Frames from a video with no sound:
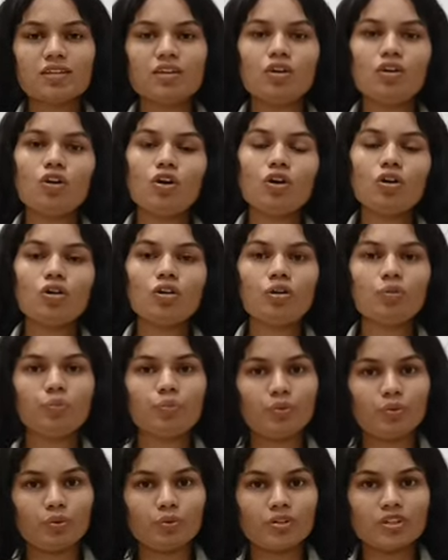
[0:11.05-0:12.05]
long-term
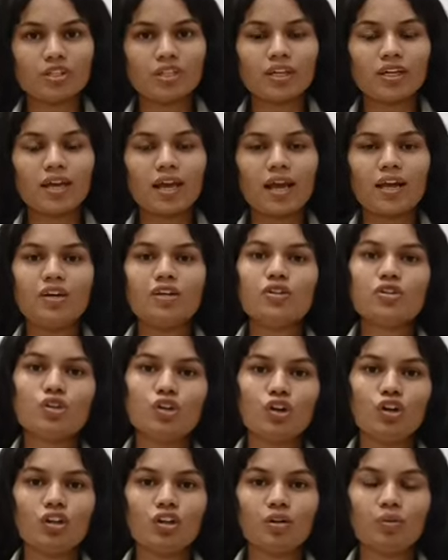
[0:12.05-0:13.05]
provision and
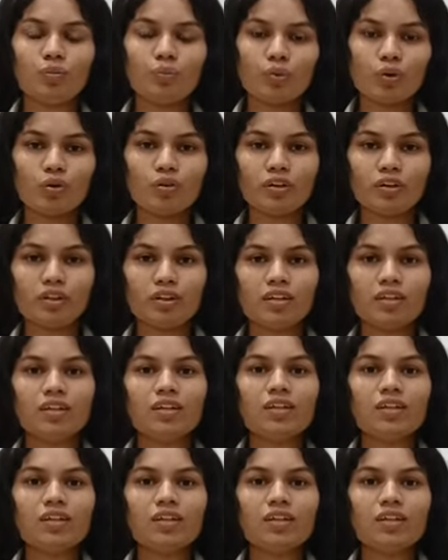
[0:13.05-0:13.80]
short-term borrowing.